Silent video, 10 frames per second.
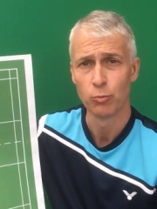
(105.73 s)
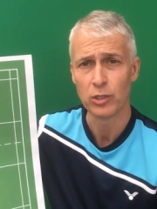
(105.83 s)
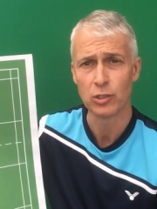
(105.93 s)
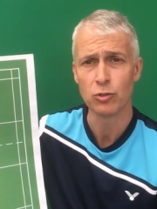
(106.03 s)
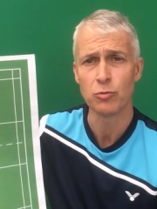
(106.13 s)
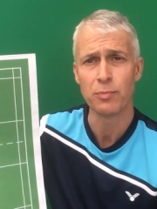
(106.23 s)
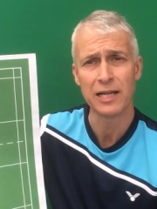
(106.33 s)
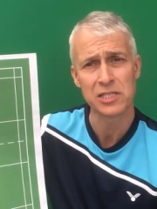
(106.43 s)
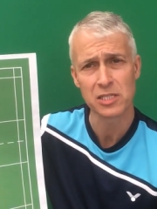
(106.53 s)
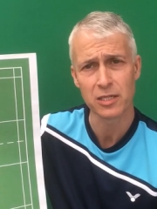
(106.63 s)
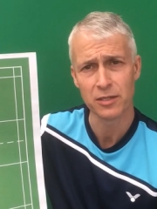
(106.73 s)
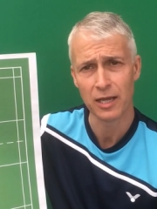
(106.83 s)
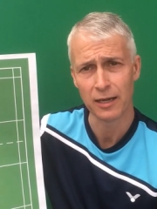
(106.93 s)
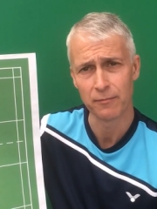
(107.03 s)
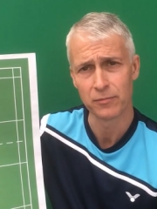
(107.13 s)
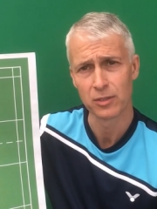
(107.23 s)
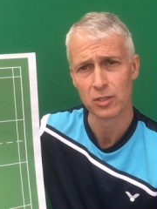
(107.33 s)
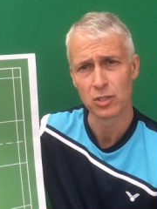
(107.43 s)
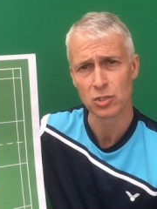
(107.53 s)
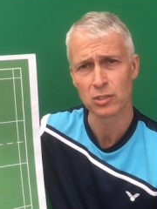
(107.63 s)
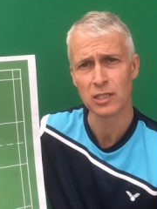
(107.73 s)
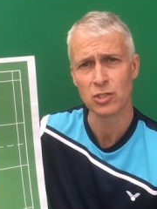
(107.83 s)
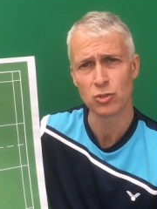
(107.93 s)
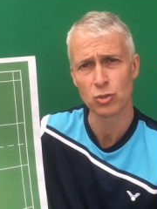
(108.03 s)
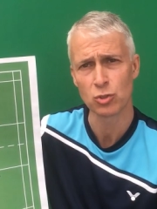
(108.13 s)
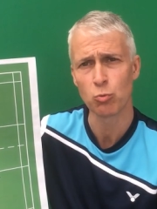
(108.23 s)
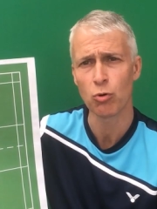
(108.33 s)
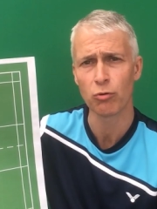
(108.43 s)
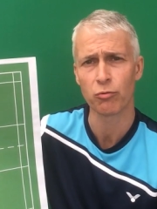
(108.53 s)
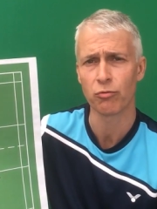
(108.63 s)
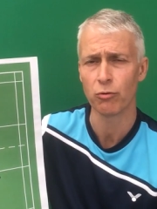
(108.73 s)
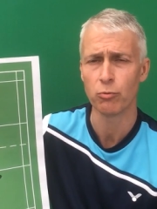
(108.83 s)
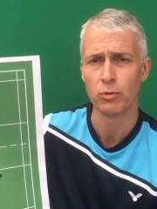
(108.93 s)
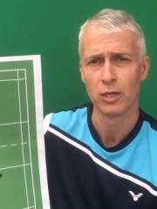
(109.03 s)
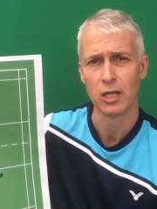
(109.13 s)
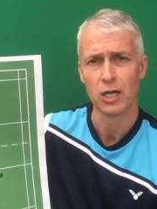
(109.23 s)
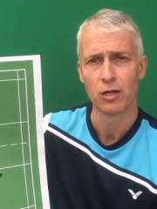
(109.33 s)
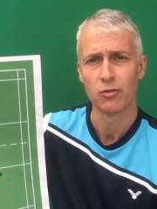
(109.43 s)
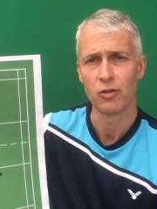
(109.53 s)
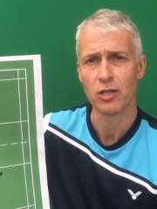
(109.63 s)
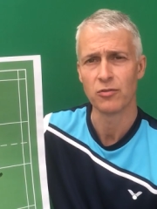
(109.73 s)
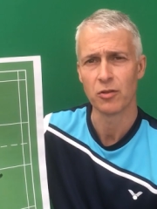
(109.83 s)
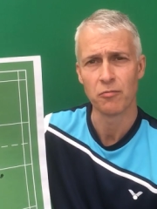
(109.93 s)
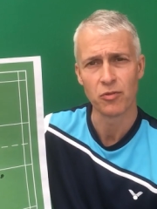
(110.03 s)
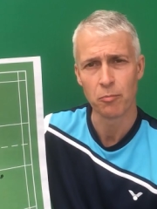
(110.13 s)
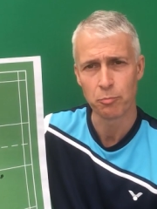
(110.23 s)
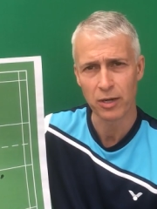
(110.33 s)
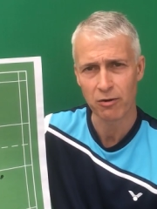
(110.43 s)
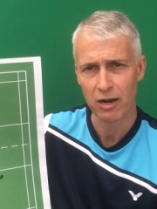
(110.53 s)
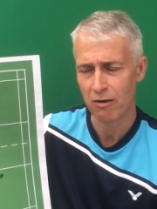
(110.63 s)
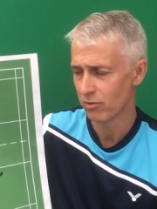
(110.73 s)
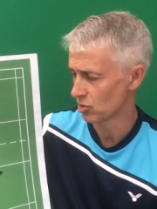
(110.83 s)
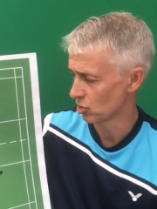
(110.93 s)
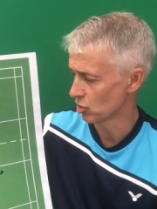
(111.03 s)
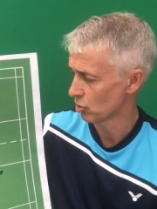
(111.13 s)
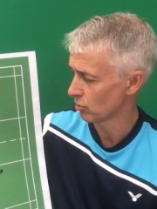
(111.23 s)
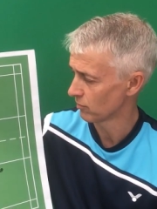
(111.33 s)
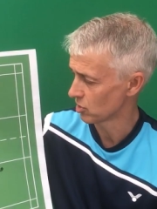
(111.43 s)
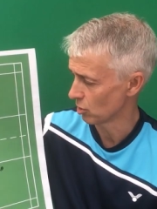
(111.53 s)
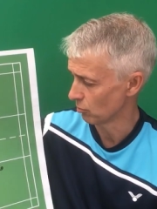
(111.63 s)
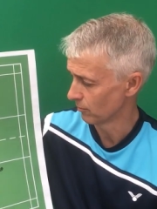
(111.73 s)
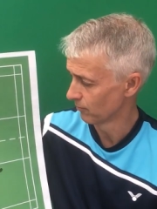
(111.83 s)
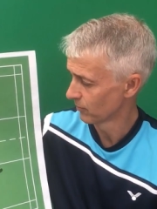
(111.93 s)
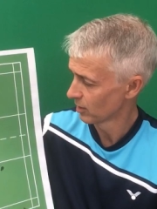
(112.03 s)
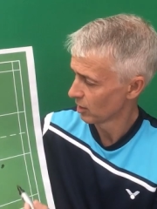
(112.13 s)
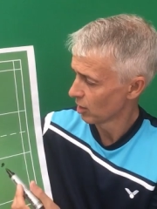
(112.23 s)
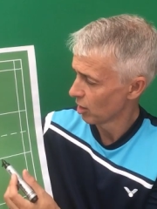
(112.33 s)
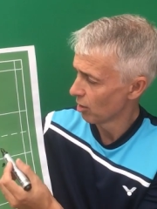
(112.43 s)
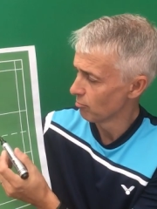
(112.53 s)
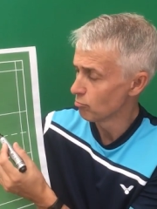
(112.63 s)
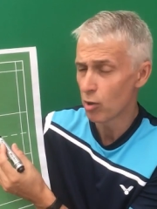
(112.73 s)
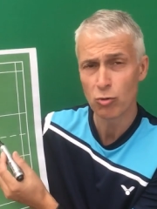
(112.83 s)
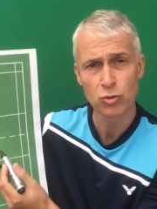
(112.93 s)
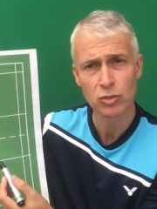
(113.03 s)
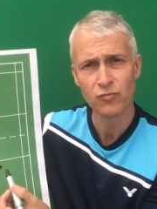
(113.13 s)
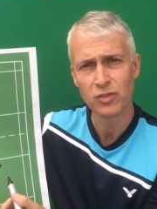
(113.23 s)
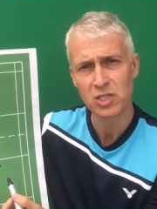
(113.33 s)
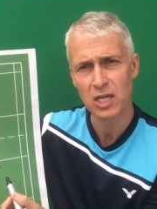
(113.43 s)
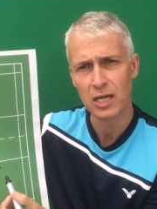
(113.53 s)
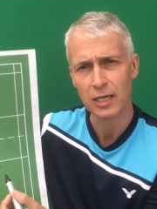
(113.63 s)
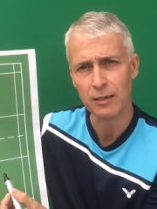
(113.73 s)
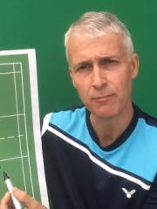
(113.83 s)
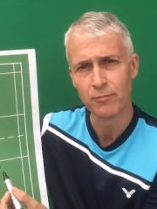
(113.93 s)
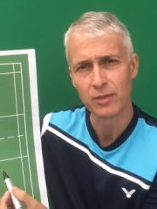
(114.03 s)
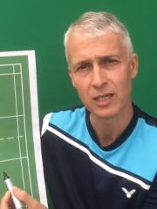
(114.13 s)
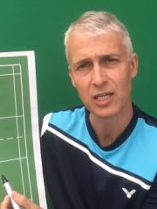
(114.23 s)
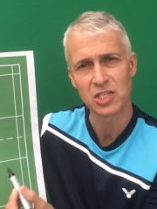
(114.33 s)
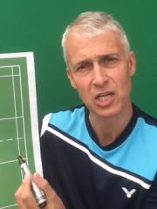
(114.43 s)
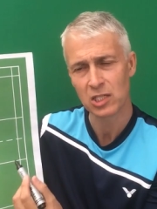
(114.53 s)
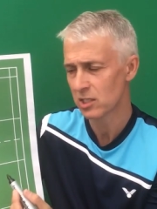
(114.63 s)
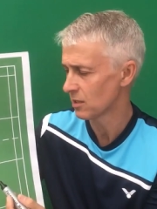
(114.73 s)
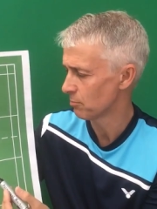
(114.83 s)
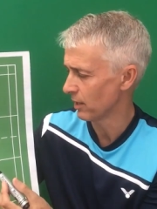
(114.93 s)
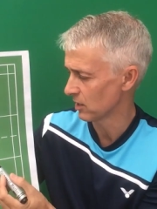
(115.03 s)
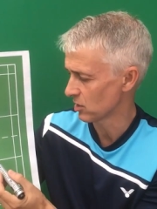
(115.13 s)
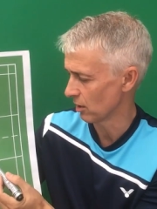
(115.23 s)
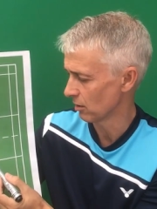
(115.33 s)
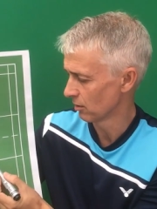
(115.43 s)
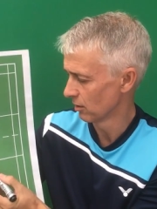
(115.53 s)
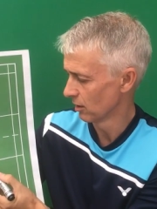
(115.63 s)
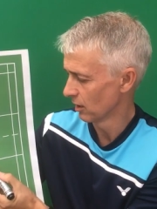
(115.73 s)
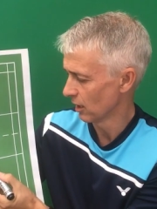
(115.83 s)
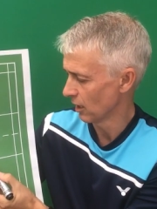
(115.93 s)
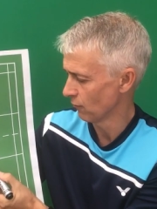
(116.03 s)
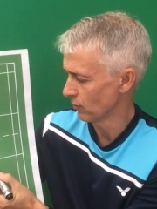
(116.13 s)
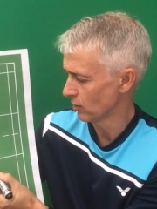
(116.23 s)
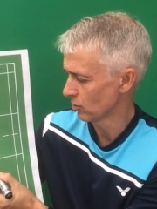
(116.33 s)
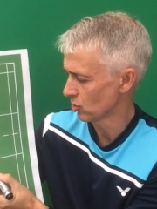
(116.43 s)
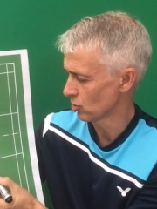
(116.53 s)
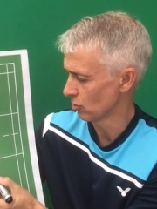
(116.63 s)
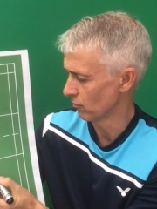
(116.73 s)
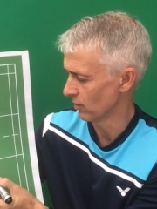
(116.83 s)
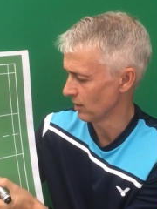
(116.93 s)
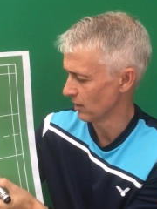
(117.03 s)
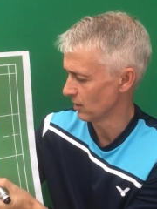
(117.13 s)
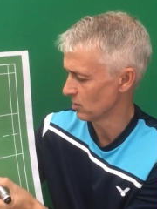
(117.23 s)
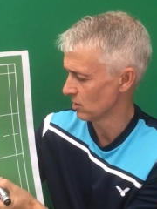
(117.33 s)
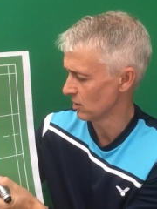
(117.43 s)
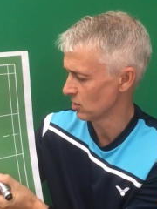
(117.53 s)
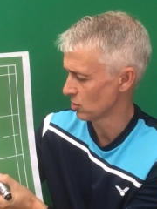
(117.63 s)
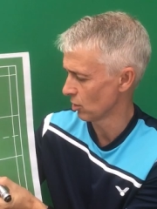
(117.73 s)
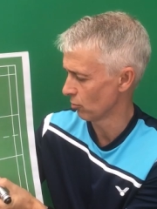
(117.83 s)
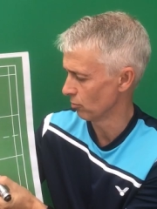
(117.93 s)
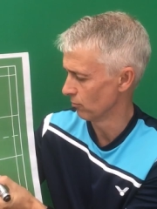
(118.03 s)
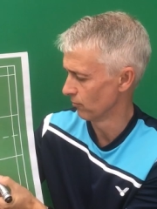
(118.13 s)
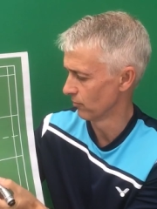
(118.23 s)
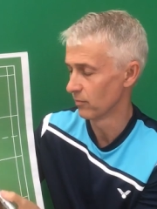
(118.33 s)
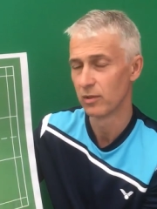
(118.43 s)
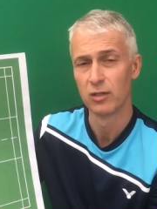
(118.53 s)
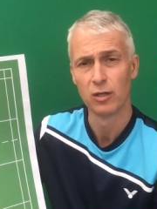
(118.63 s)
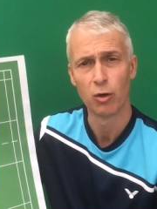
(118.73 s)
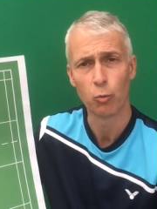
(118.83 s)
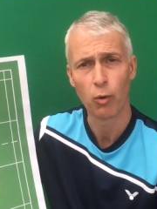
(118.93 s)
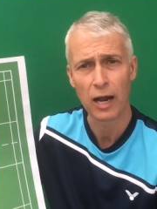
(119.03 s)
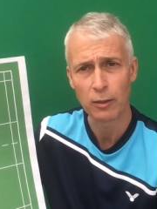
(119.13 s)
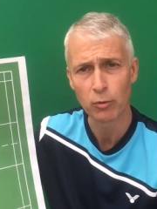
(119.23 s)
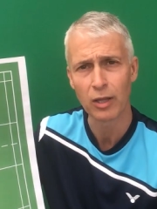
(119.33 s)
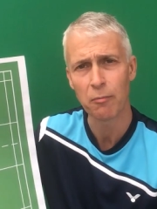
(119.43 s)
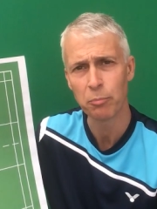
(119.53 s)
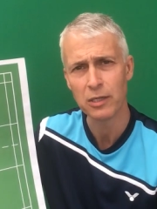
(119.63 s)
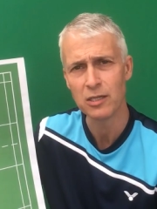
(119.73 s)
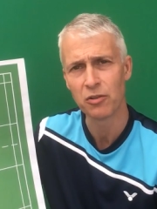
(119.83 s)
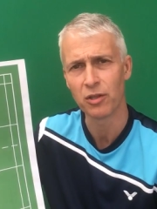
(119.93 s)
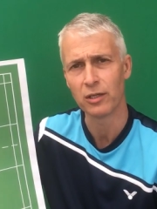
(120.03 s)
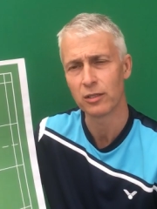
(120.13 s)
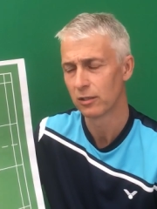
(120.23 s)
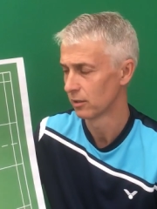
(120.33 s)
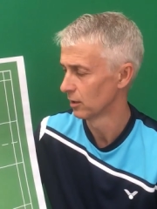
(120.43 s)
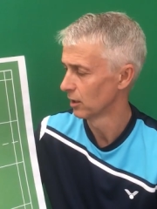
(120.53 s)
We can do better than that. So let's just walk through the, the, the better areas to serve to. Most of the time, it's actually better if we can serve it into this zone. Why will that be, you think?